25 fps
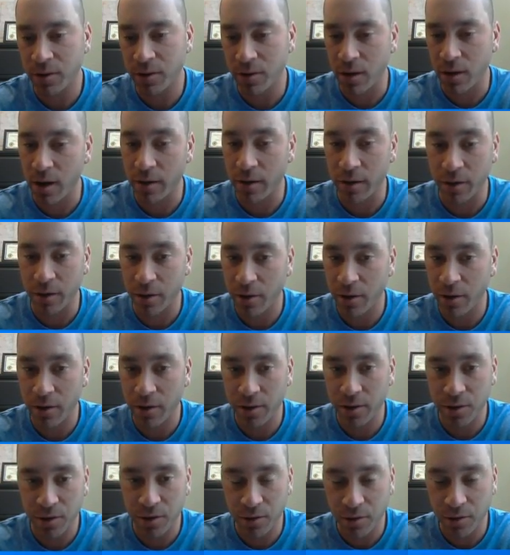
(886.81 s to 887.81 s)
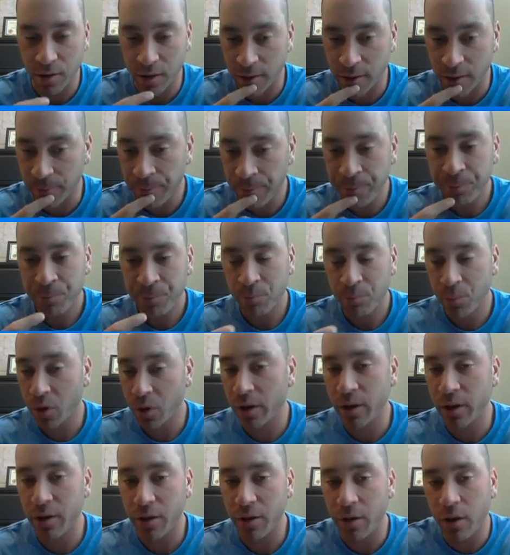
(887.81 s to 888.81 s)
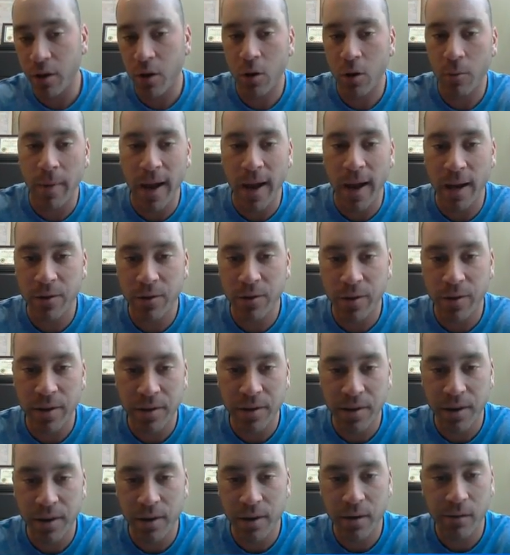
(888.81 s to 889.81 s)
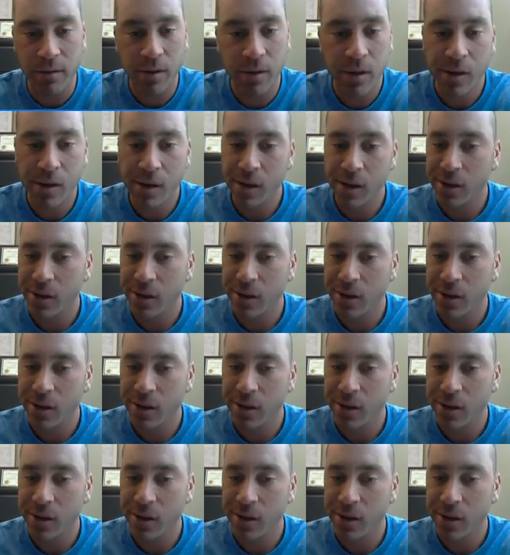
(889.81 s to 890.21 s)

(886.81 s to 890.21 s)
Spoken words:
So I'd encourage you to put in your home address here.